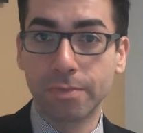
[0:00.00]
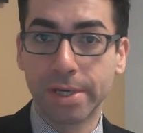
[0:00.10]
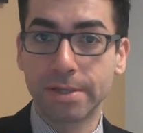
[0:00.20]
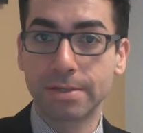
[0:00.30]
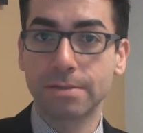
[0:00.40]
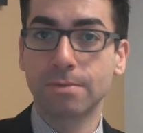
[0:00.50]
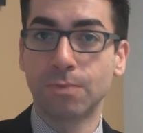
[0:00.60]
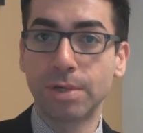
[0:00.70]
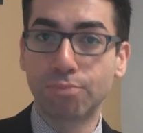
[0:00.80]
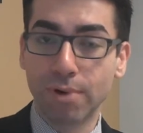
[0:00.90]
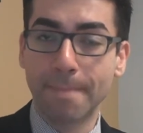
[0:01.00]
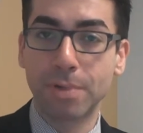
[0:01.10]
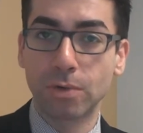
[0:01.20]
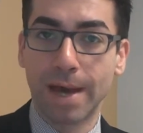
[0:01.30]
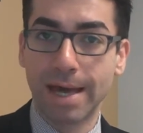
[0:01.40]
because we prep
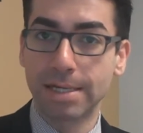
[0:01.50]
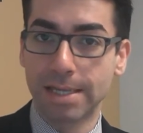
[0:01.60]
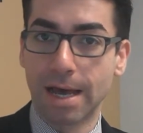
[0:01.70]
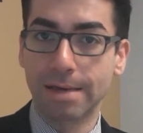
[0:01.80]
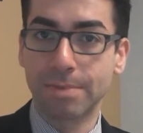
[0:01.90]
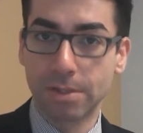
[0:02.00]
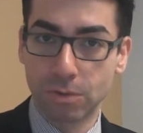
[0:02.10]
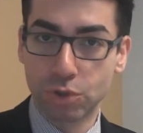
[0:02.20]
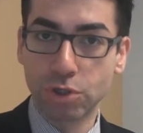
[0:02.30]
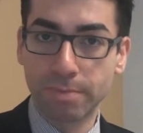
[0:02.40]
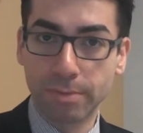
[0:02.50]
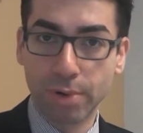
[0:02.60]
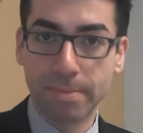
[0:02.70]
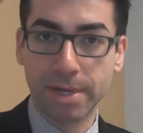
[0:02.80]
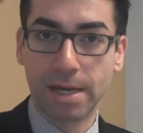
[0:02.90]
you ahead of time, and you should be
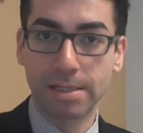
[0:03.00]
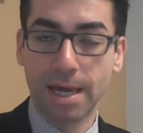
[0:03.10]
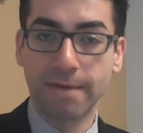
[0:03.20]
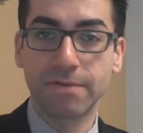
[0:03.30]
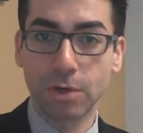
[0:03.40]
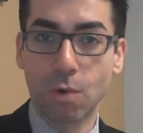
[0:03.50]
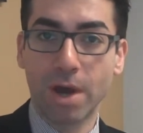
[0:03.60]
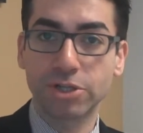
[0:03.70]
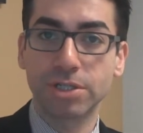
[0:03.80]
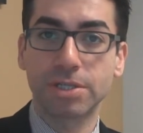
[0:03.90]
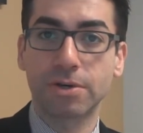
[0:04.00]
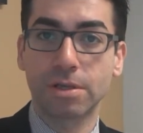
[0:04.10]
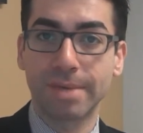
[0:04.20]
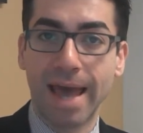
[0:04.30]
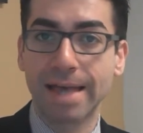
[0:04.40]
prepped ahead of time for the questions that are
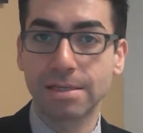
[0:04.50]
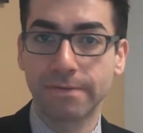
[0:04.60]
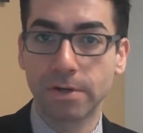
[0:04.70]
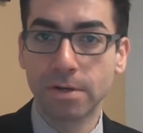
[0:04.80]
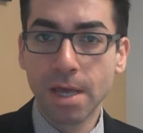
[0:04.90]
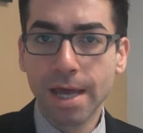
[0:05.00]
going to be asked of you.